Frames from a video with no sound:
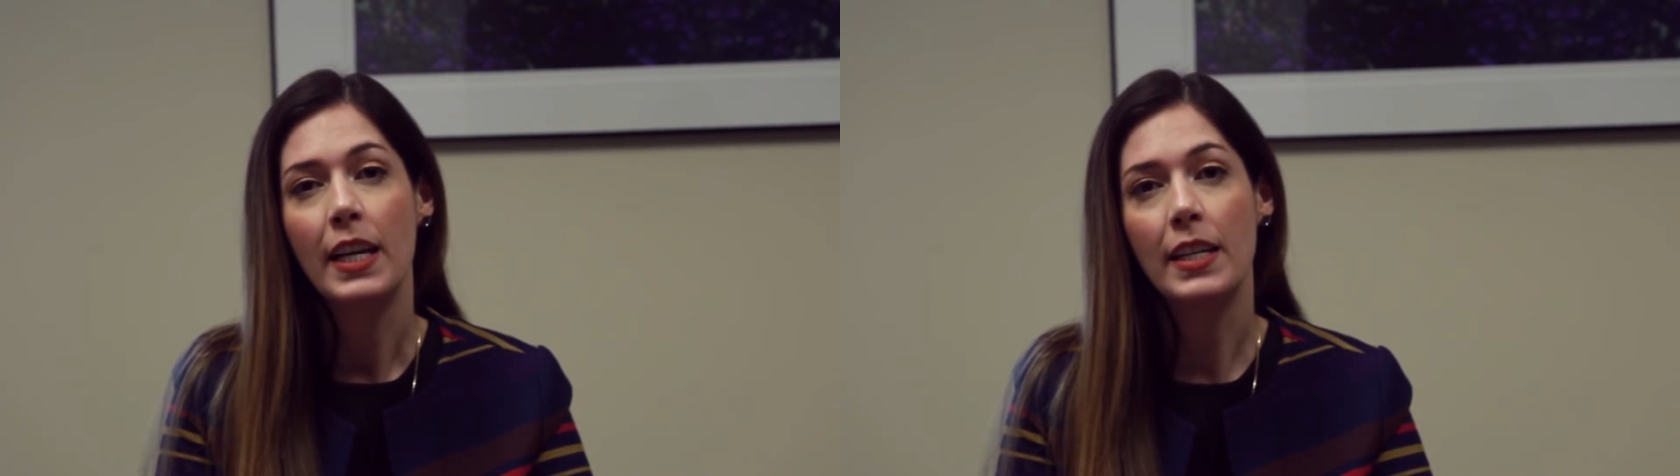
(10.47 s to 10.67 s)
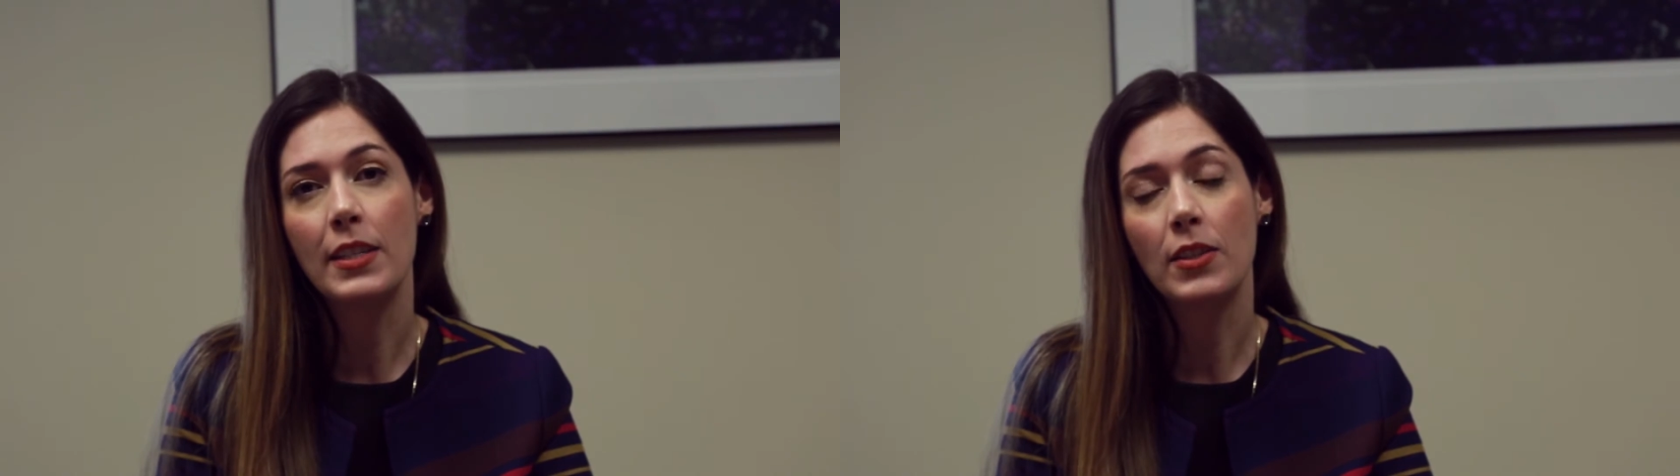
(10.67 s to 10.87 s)

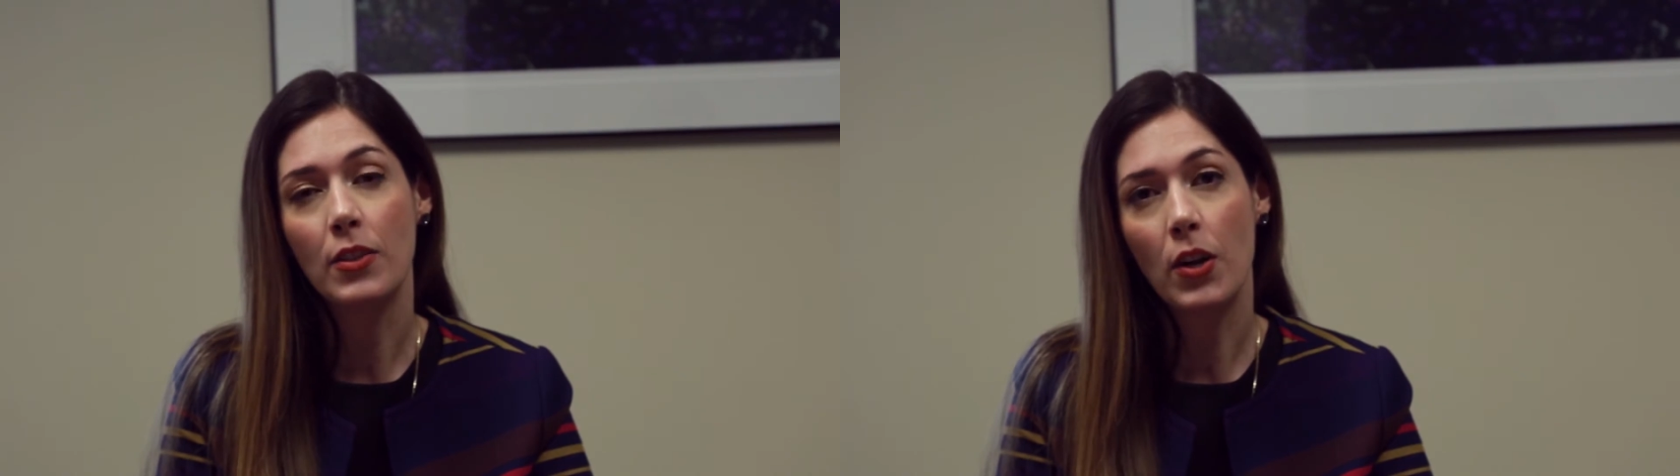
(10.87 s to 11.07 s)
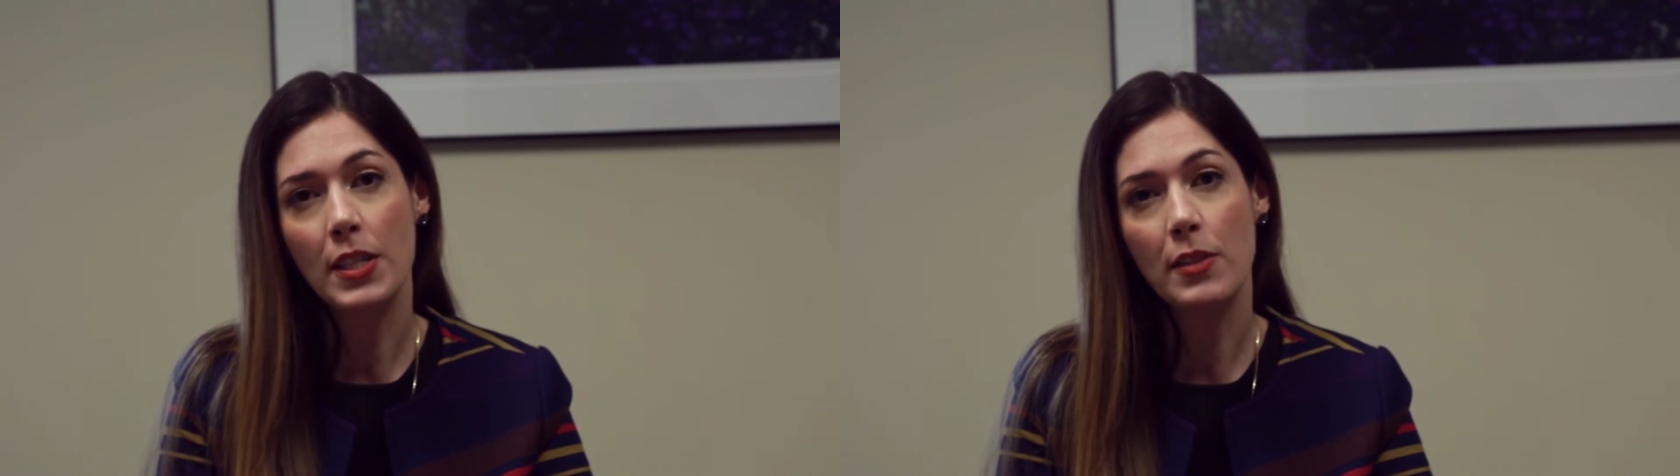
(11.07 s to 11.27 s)
and
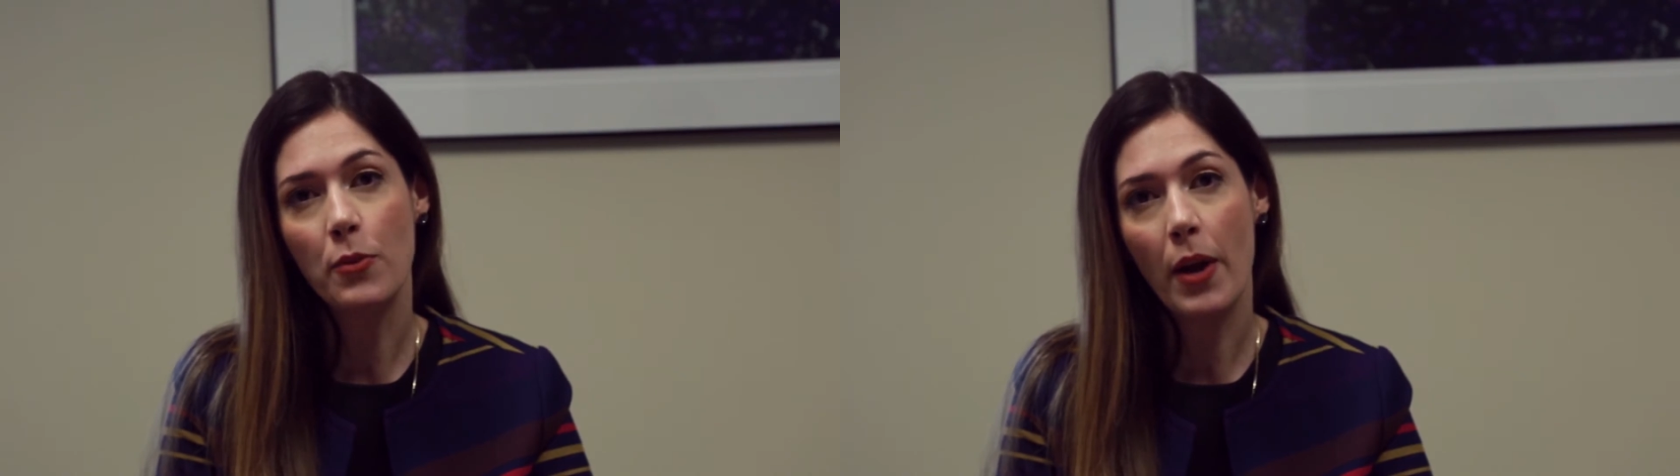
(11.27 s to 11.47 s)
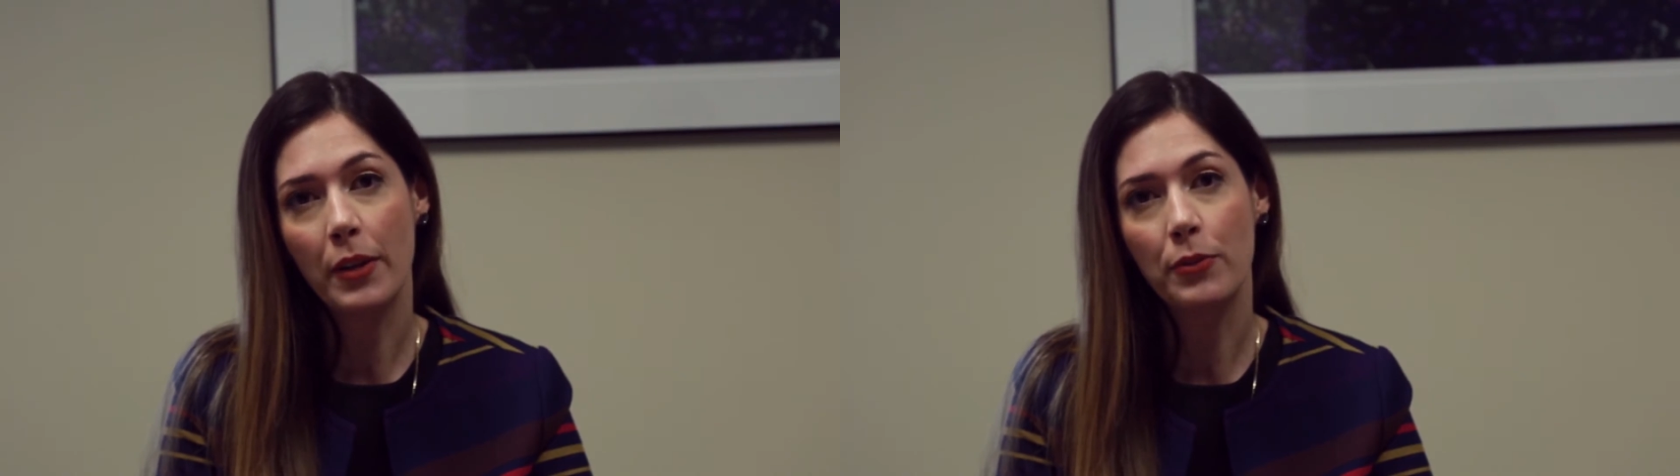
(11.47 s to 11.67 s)
course
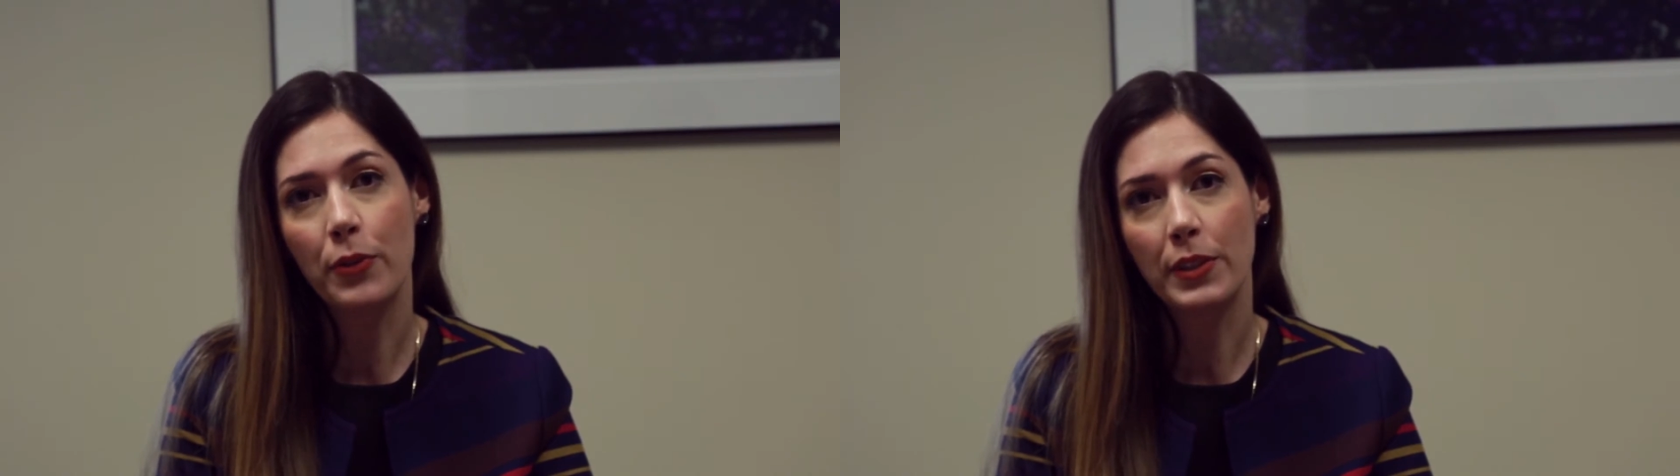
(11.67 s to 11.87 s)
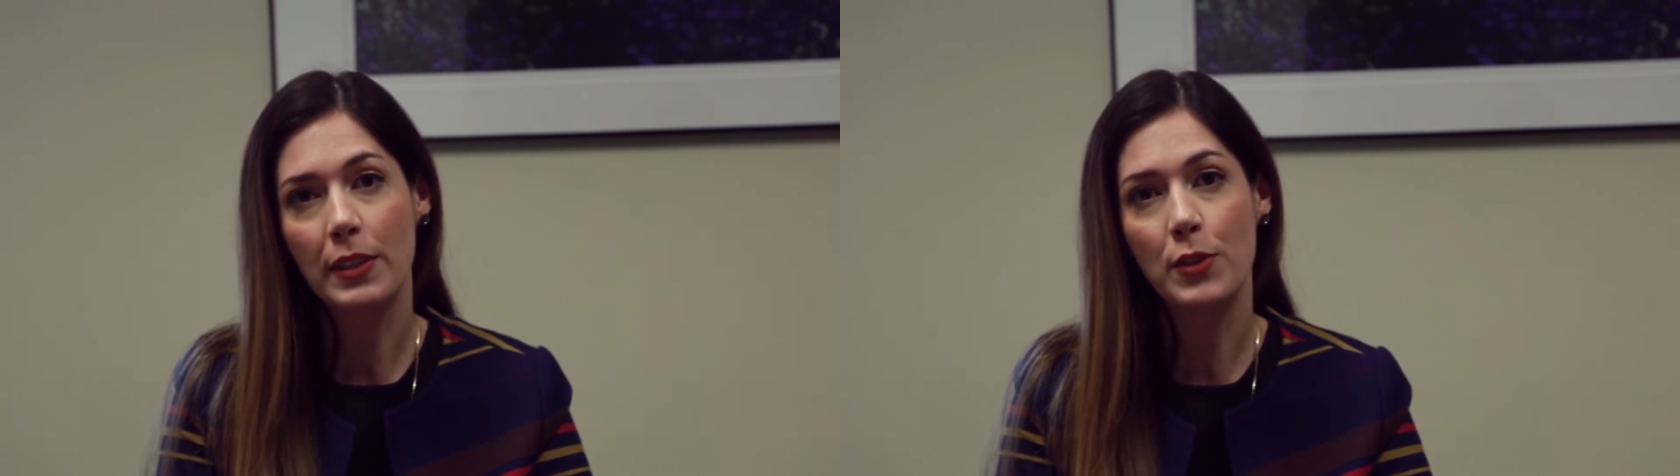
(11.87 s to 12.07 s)
director
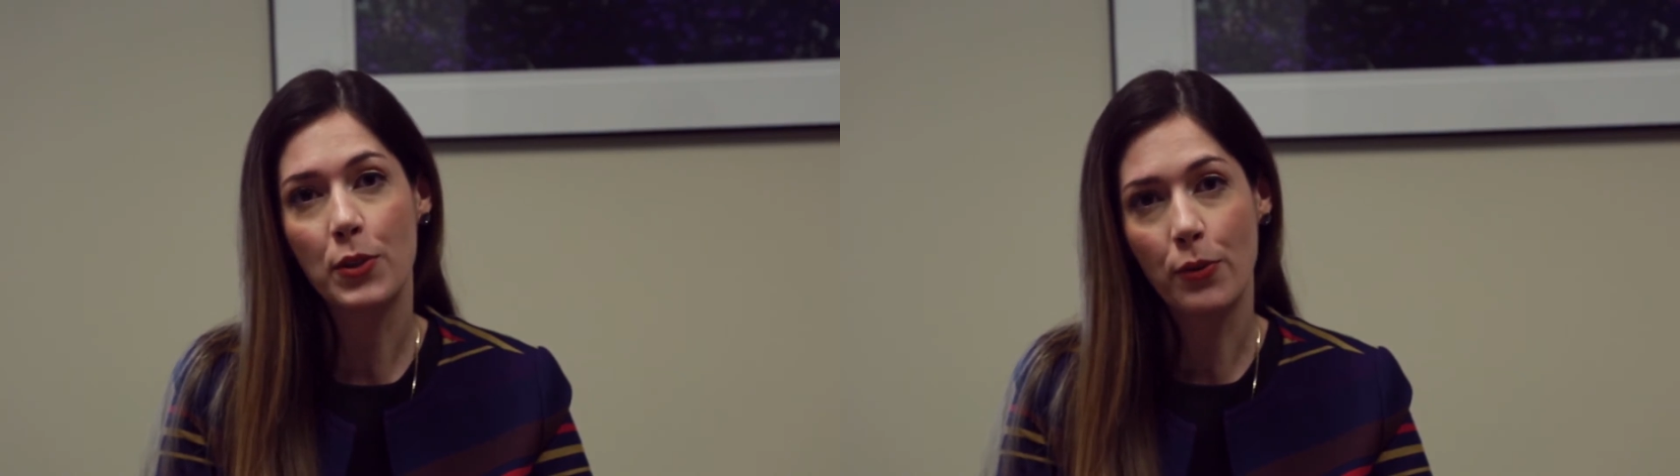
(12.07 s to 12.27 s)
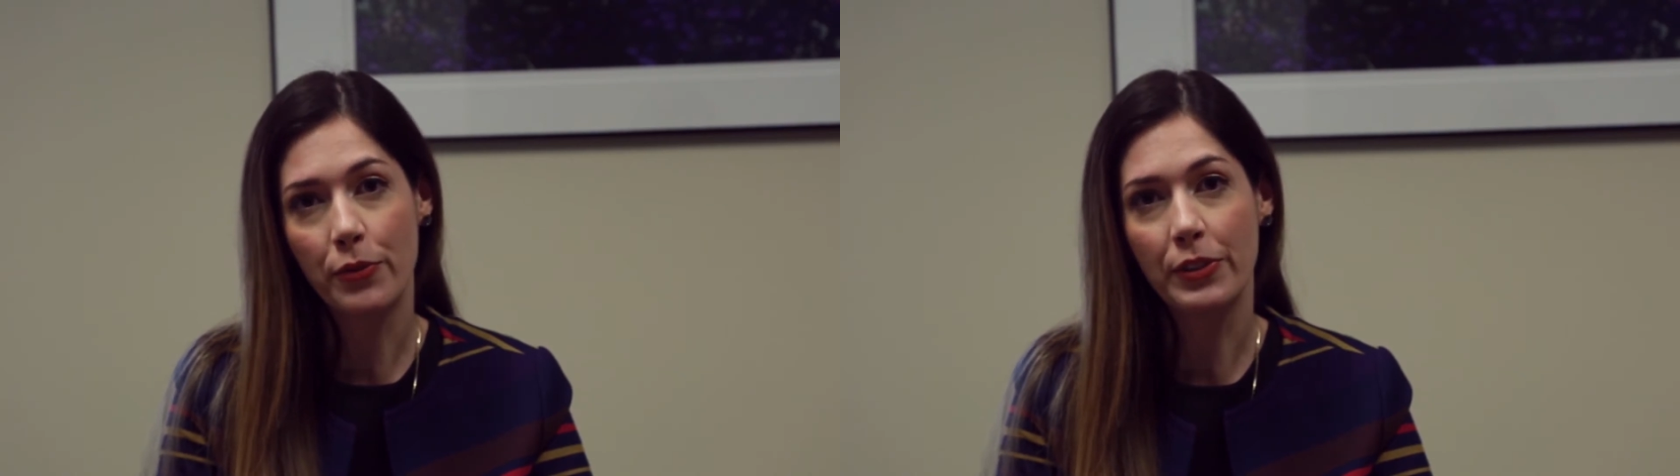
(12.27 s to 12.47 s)
for the
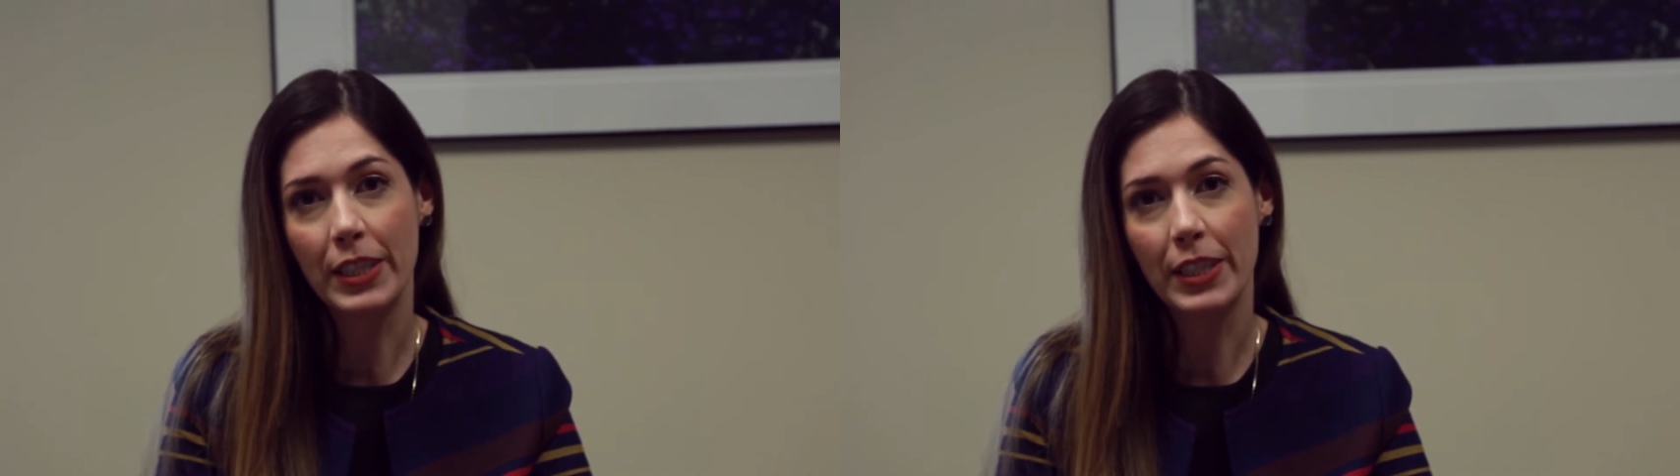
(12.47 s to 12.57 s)
Discover